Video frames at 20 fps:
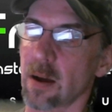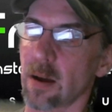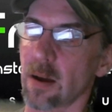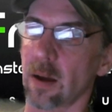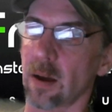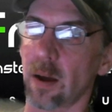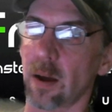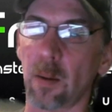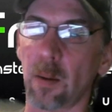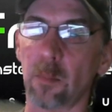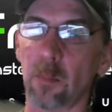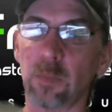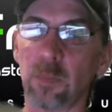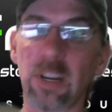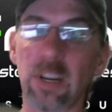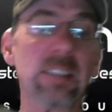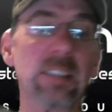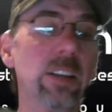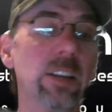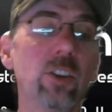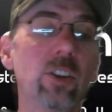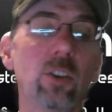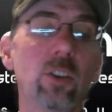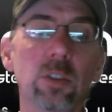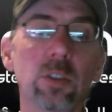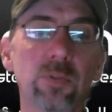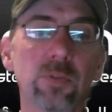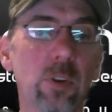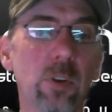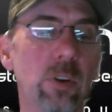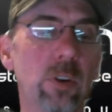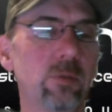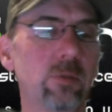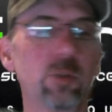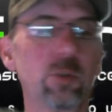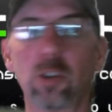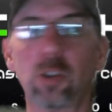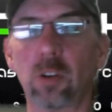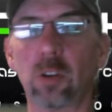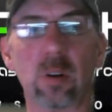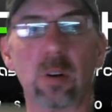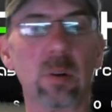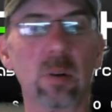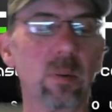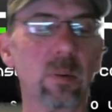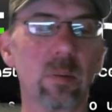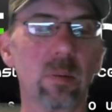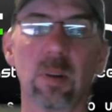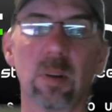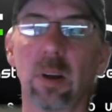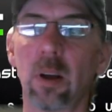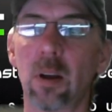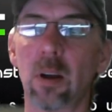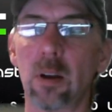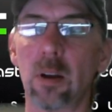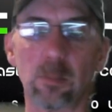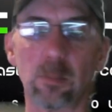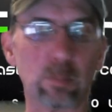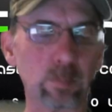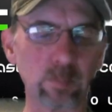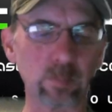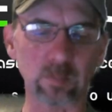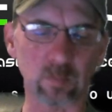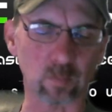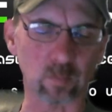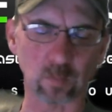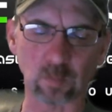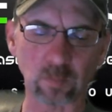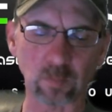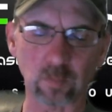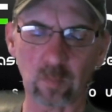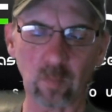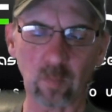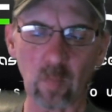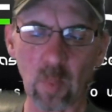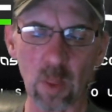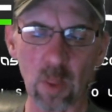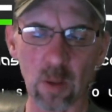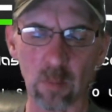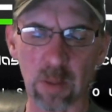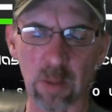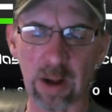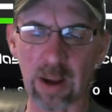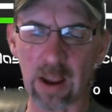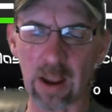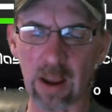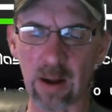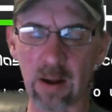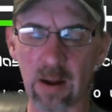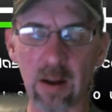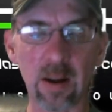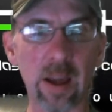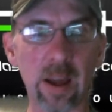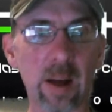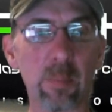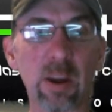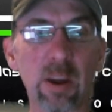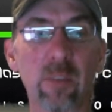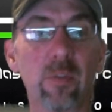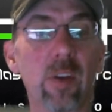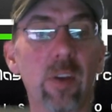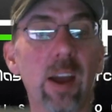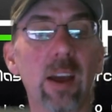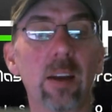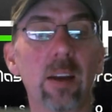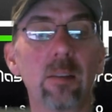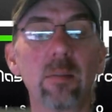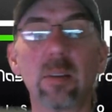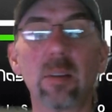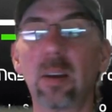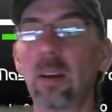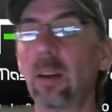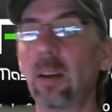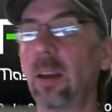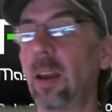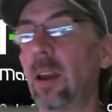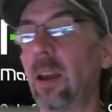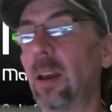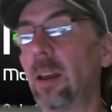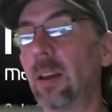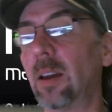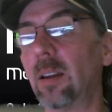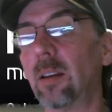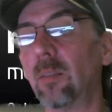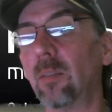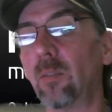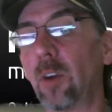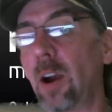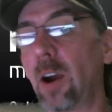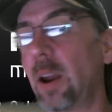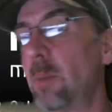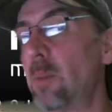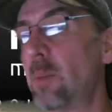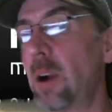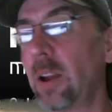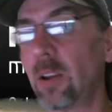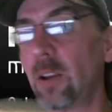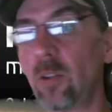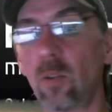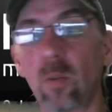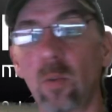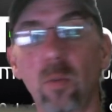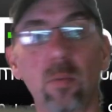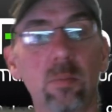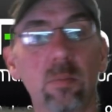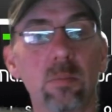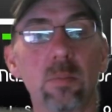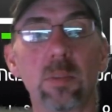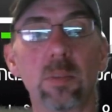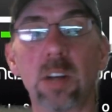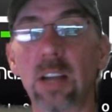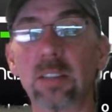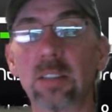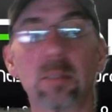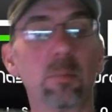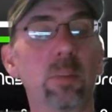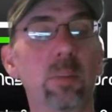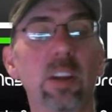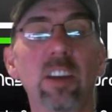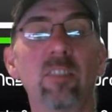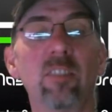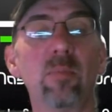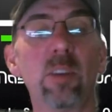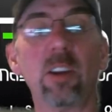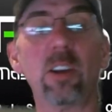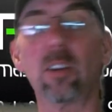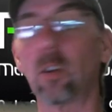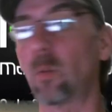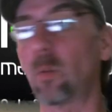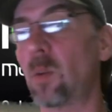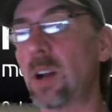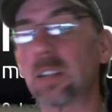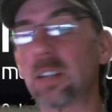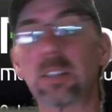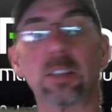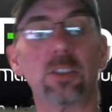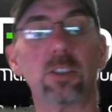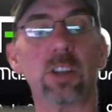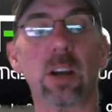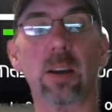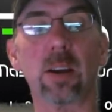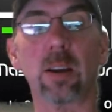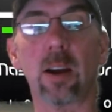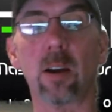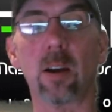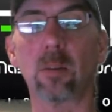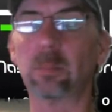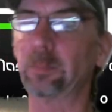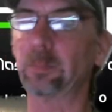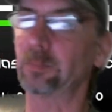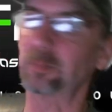Um, is it useful? Sure, um, but again, not a big fan. And for anybody who doesn't believe me or wants to check it out,